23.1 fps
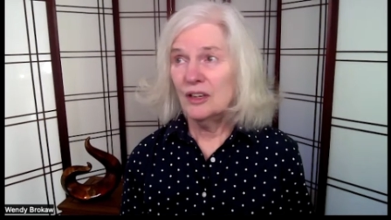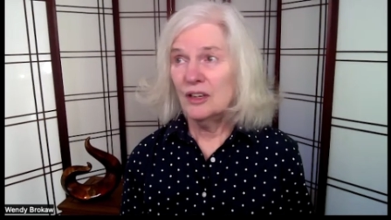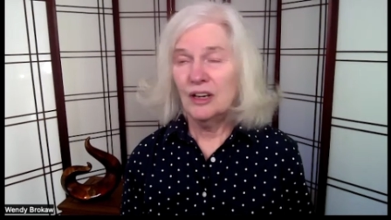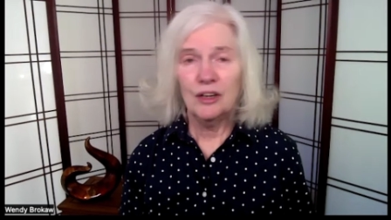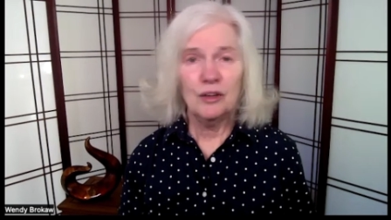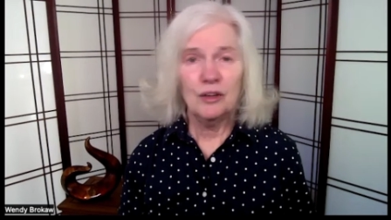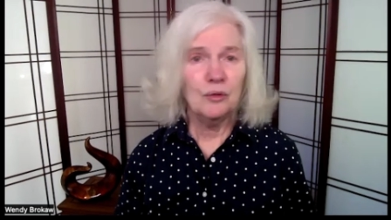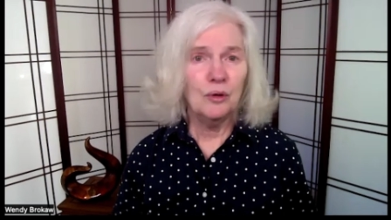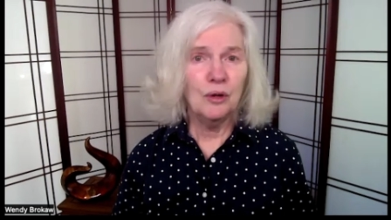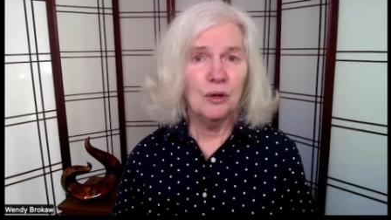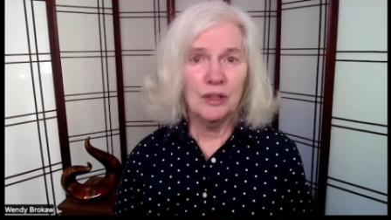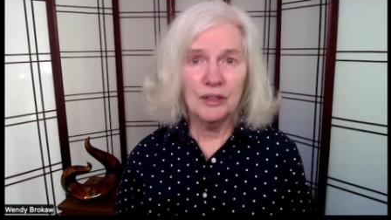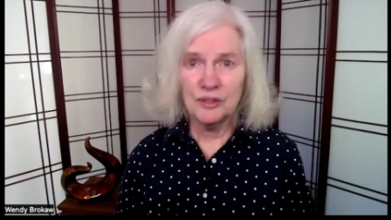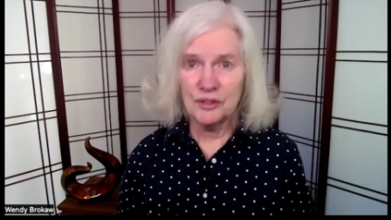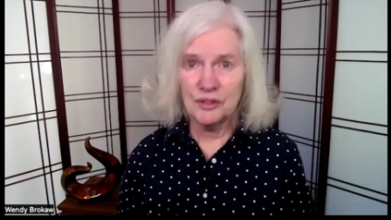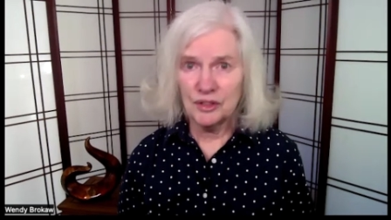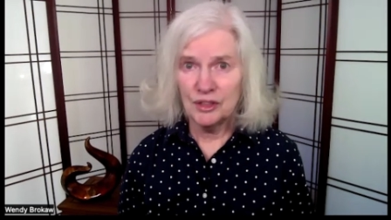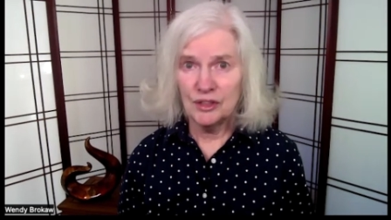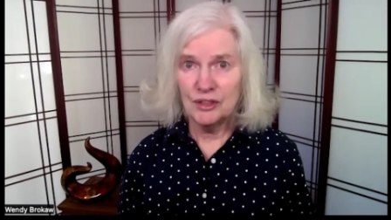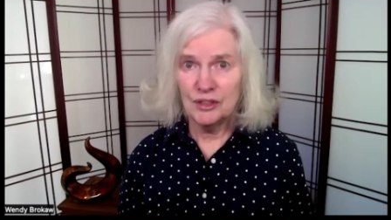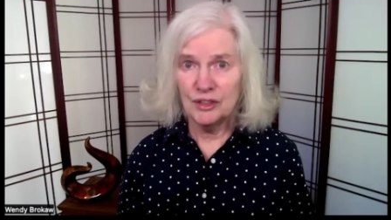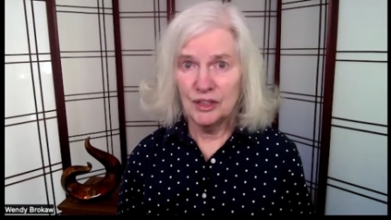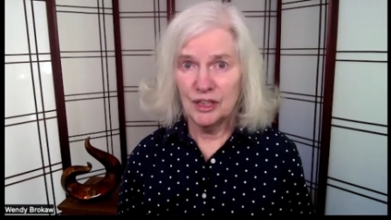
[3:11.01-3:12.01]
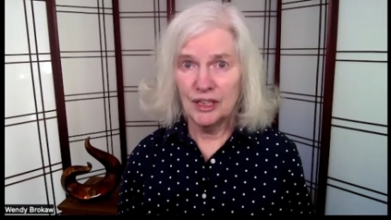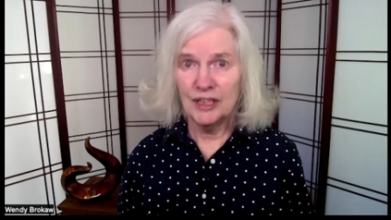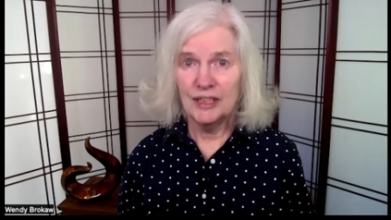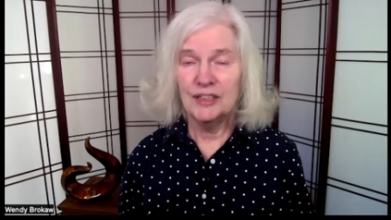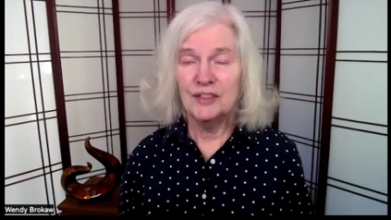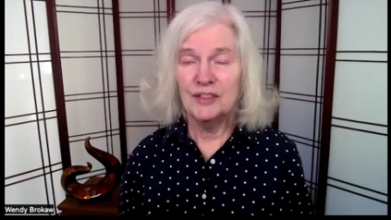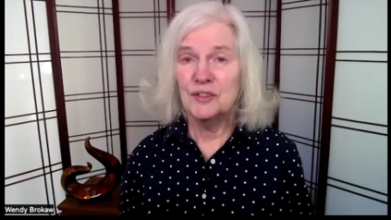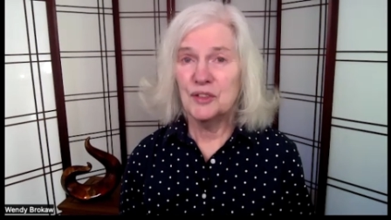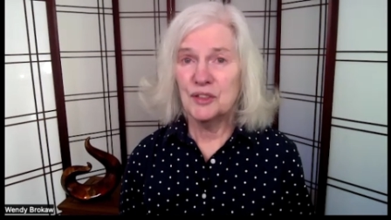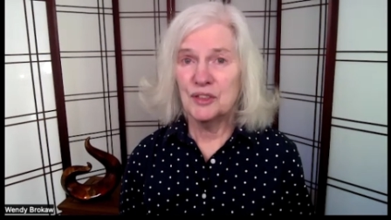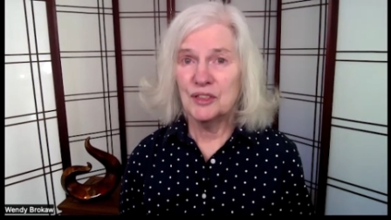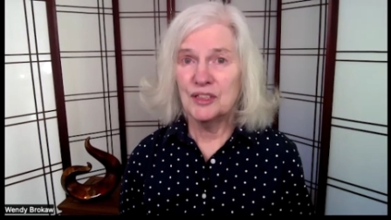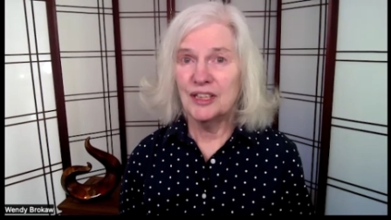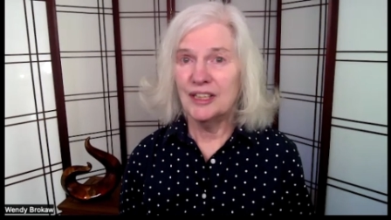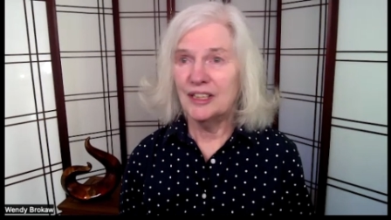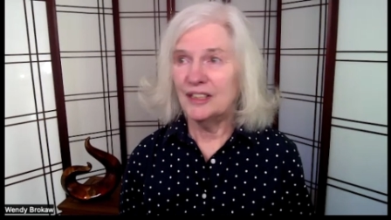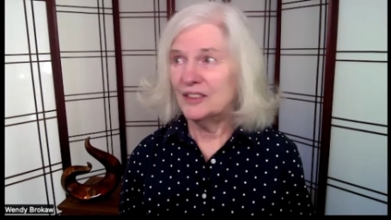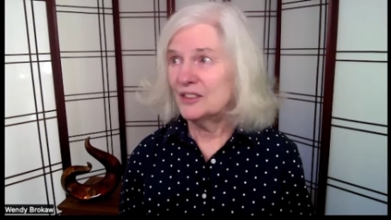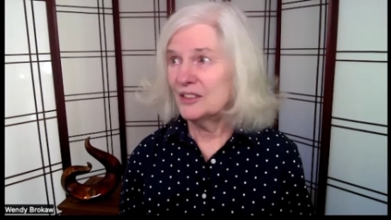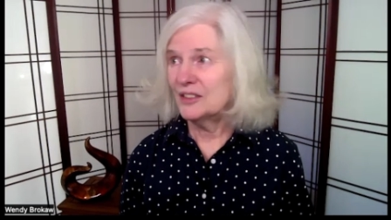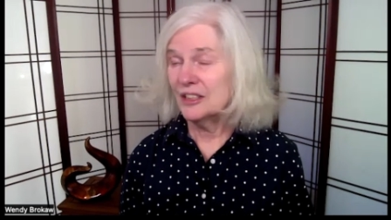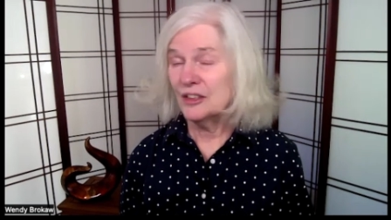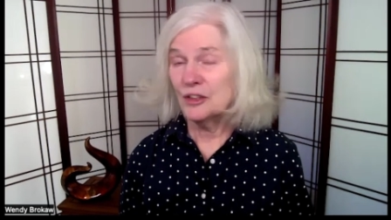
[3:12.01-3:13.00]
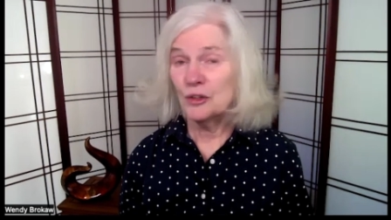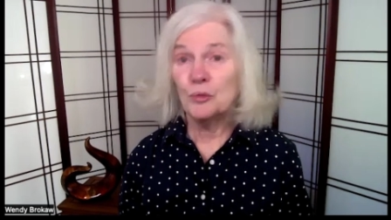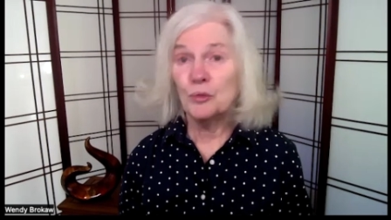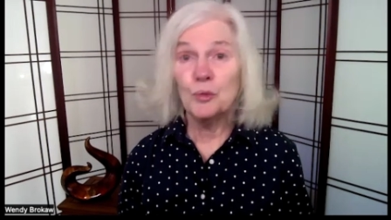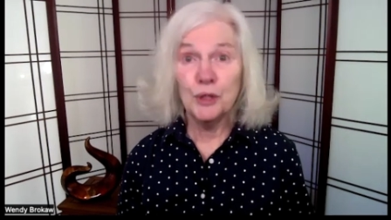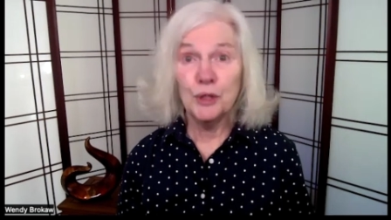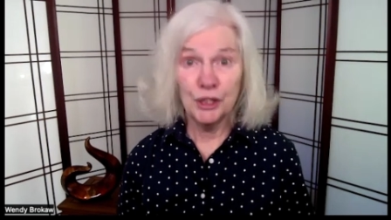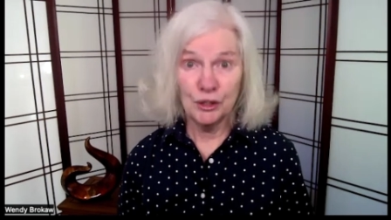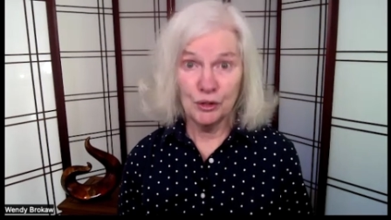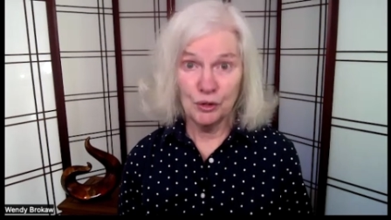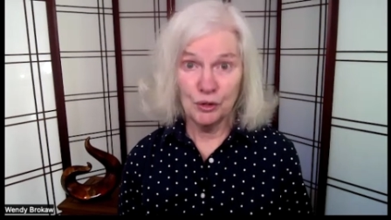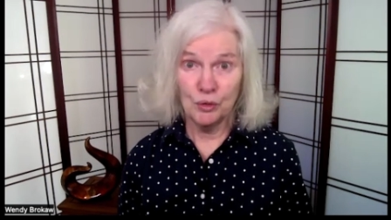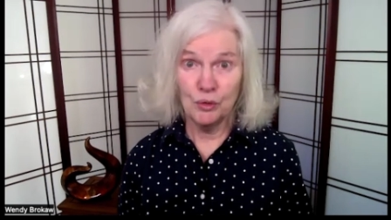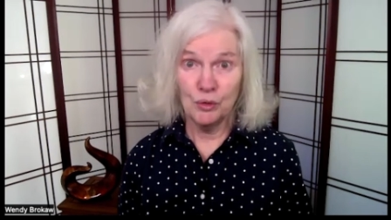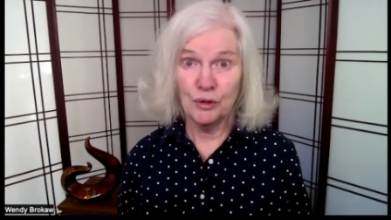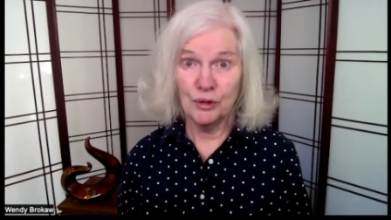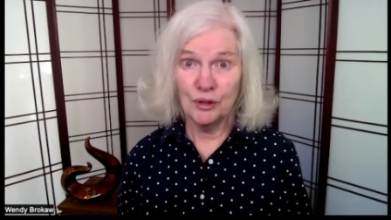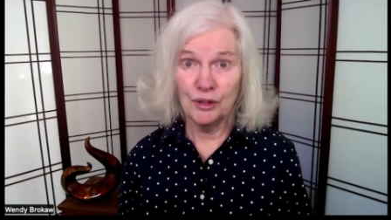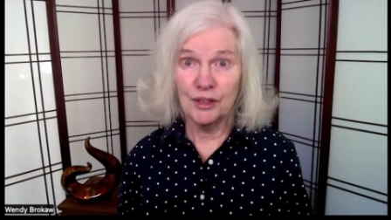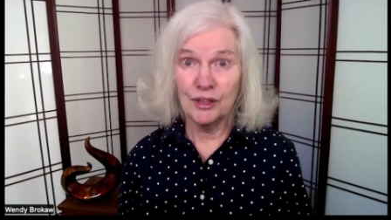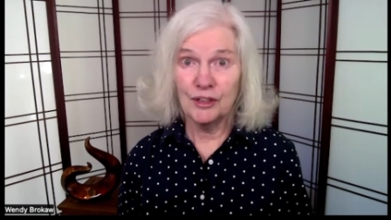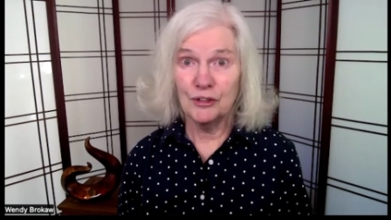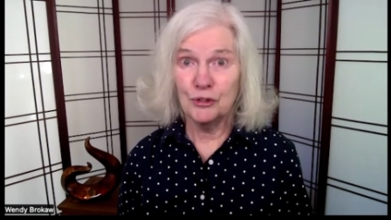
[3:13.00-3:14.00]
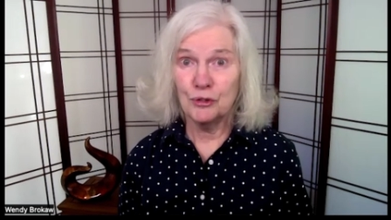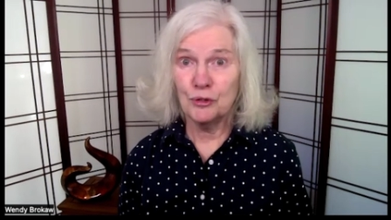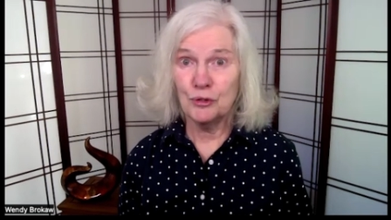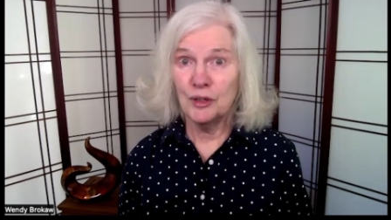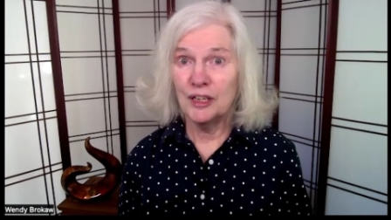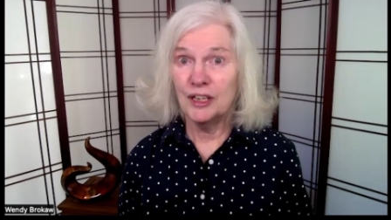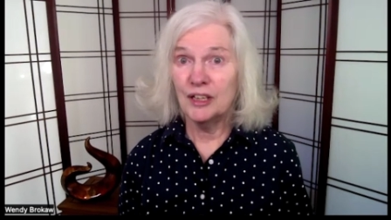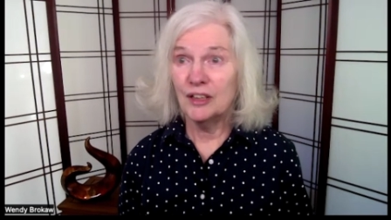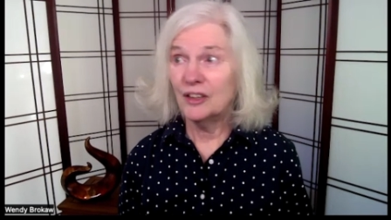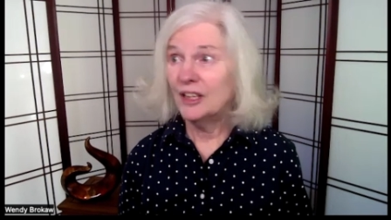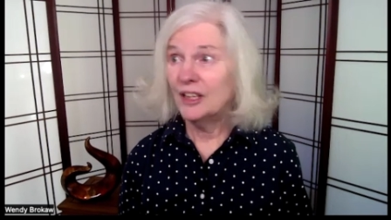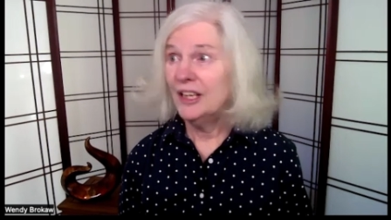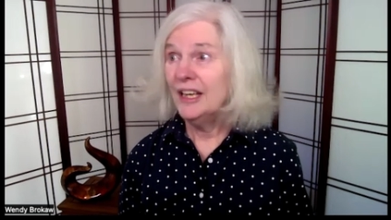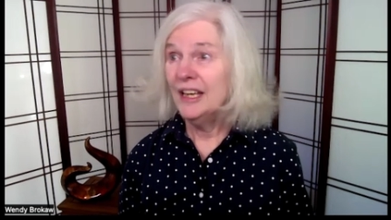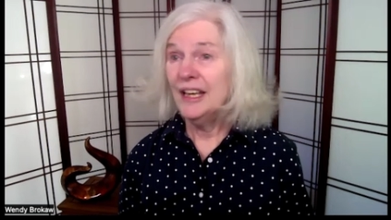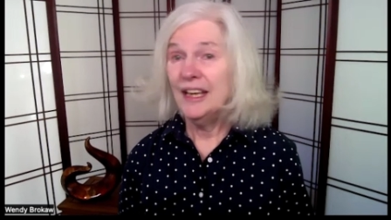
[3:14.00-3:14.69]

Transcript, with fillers: across the United States, the real Oregon Trail.